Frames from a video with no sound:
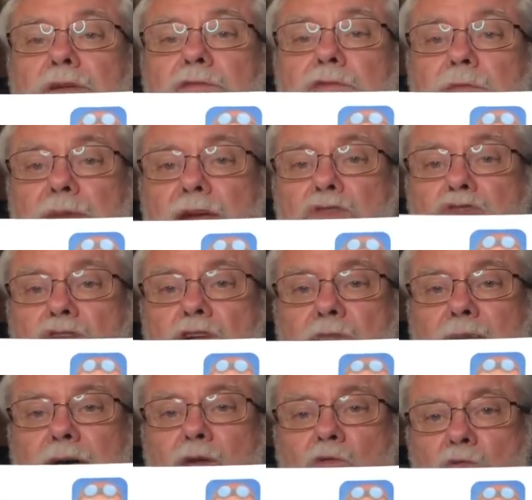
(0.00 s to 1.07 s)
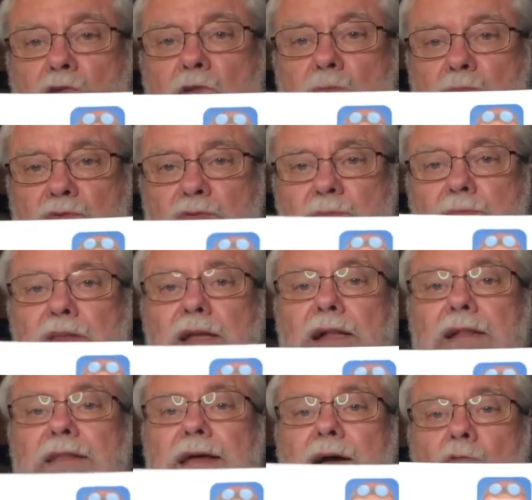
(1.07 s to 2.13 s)
information about worms.
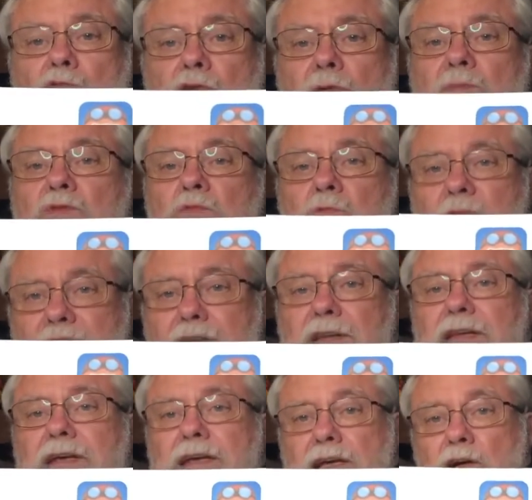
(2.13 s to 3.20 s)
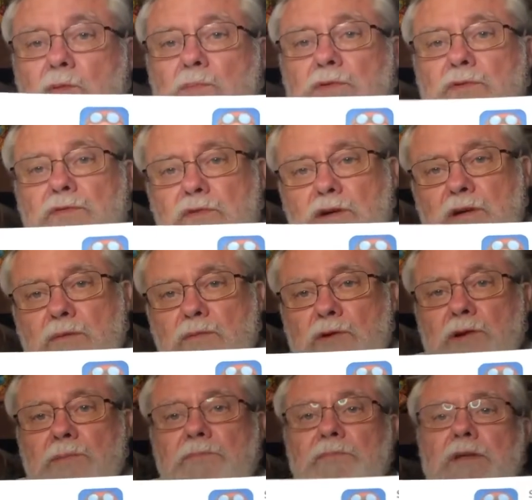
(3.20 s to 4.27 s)
That worms really help the
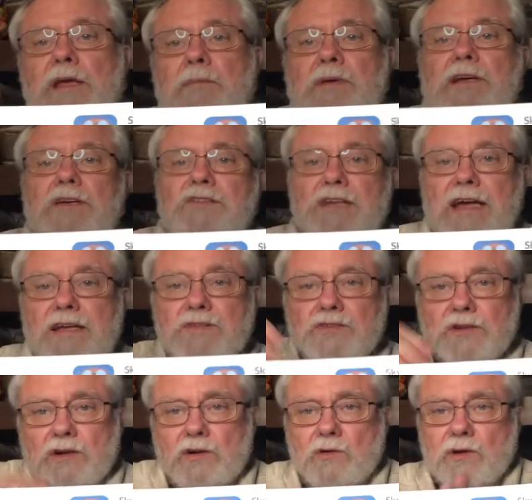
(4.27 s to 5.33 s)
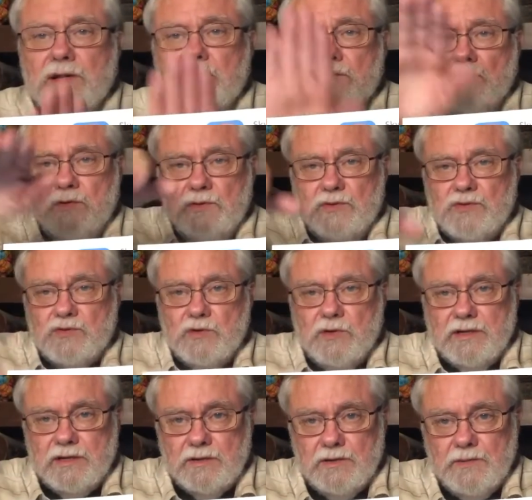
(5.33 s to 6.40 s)
farmer because as they're going through the
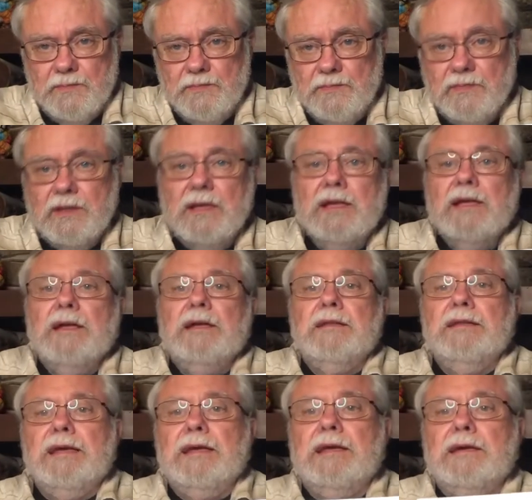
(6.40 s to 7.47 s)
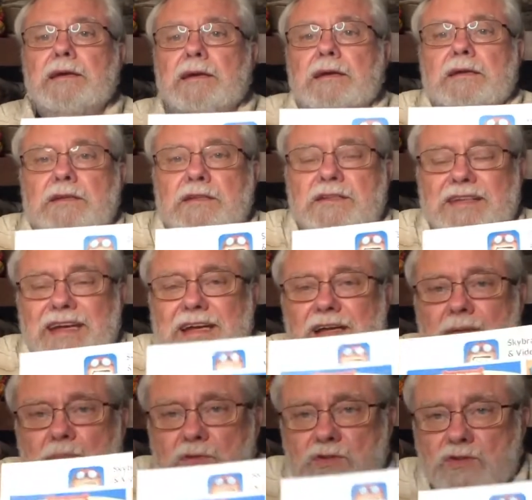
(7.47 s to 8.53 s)
soil, they dig
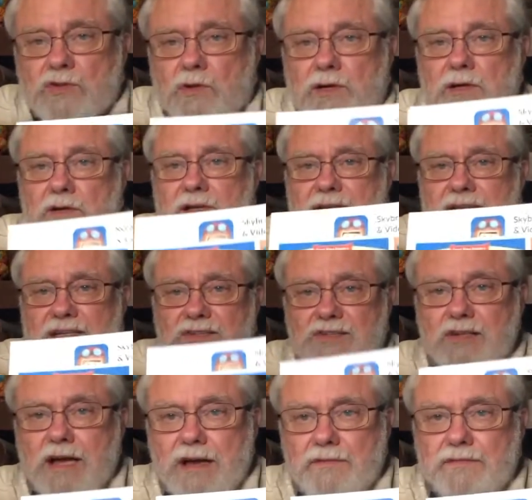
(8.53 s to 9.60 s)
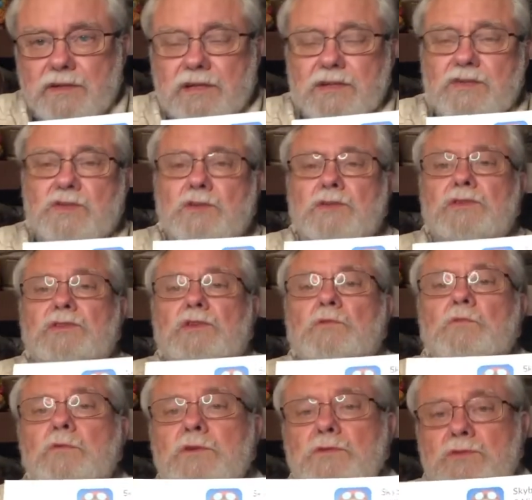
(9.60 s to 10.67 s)
up the soil and they soften it so that the
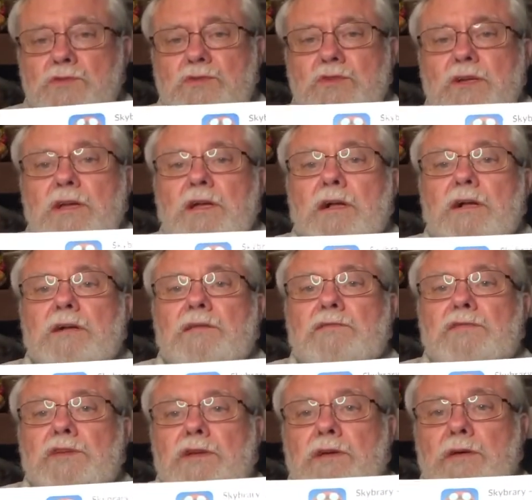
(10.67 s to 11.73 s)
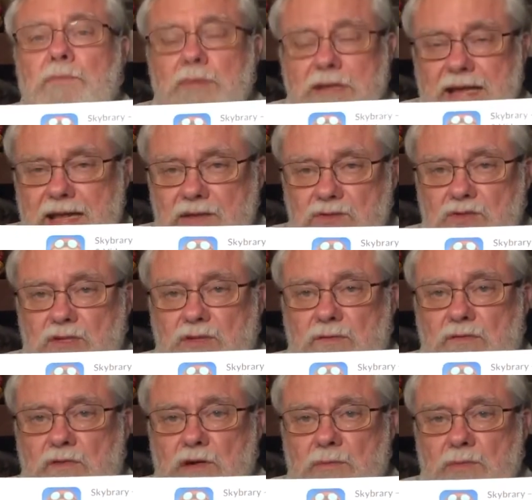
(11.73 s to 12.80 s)
roots of the plants that the
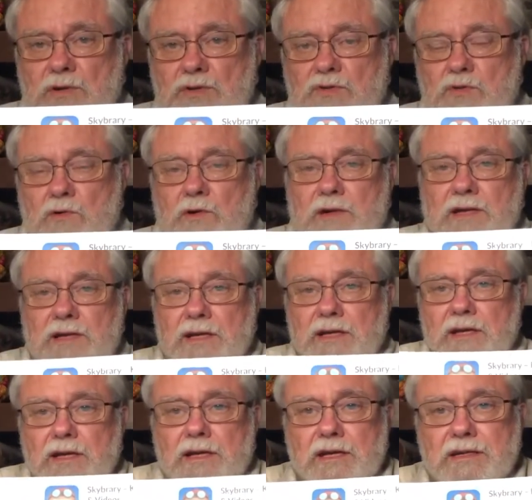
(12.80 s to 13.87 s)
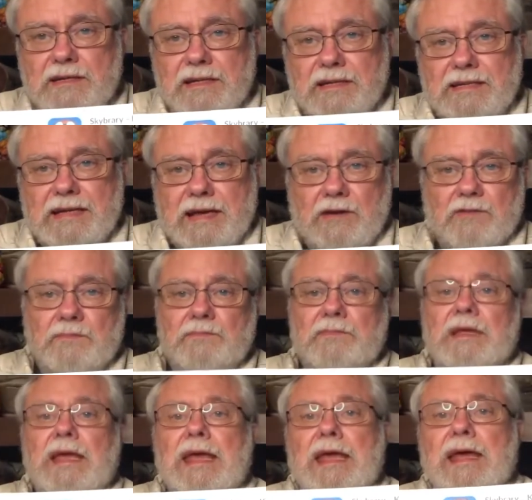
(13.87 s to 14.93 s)
farmer is growing can dig down
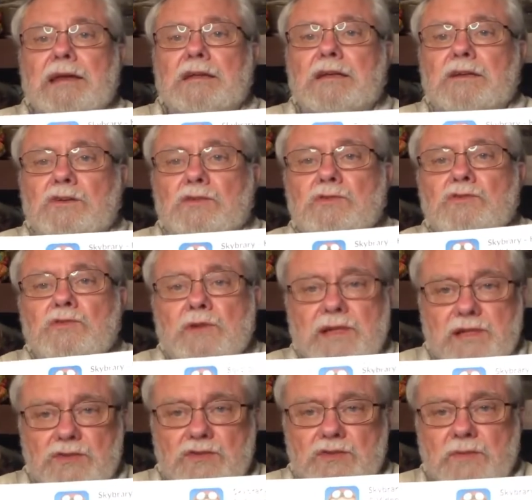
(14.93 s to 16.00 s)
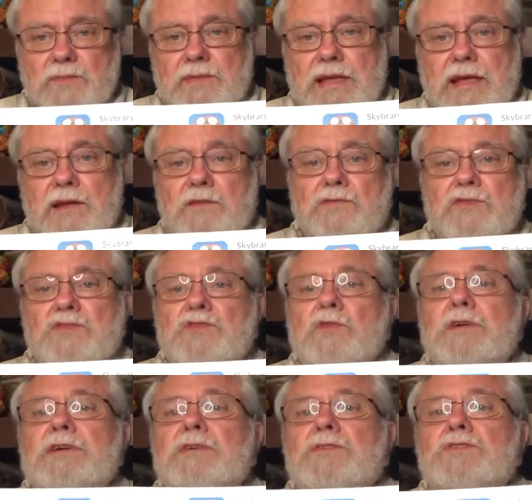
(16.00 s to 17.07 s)
and get nutrients out of the
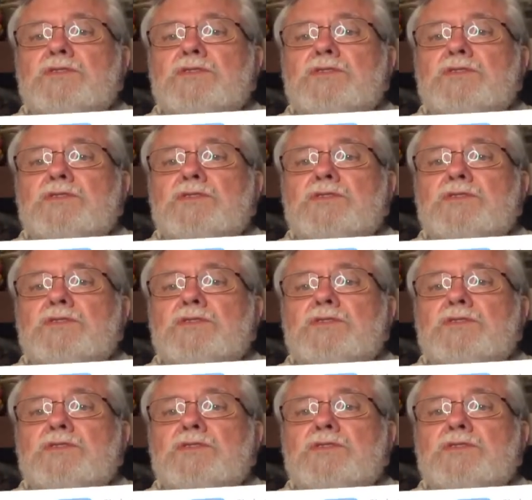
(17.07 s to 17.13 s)
soil.